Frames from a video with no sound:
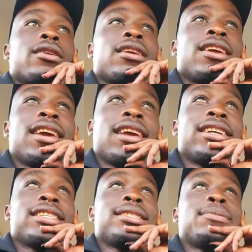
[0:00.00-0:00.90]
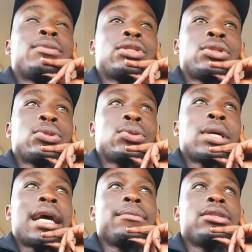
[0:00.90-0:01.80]
Okay.
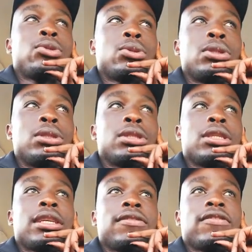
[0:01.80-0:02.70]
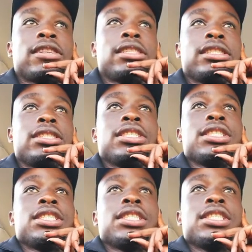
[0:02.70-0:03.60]
I'm in school. Okay, fine.
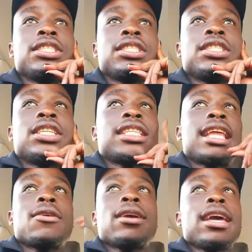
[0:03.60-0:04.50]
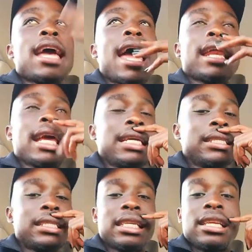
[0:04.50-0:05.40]
Like, okay,
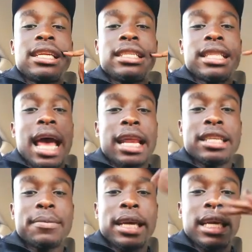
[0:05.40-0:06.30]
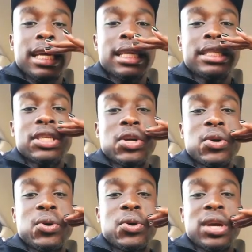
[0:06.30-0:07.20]
arrange. And then he did the arrangements, you
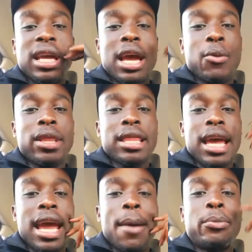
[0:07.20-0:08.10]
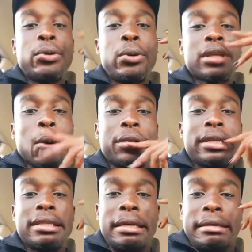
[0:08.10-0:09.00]
know. Yeah, I went there, I booked, I got
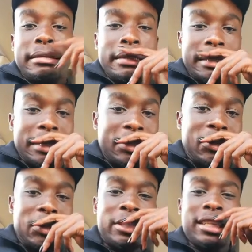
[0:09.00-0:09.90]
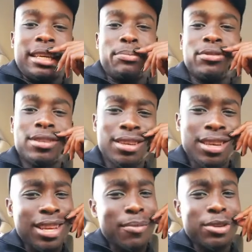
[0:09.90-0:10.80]
a date, you know, because
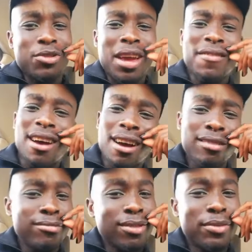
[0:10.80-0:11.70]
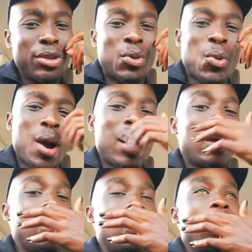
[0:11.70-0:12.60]
honey, I'm a driver. I'm a doer.
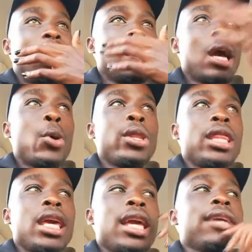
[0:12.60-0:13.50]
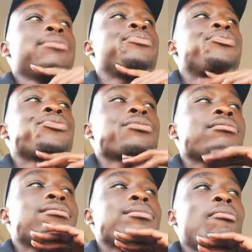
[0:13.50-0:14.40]
Okay, I got there.
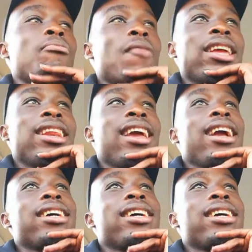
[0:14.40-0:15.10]
Nah.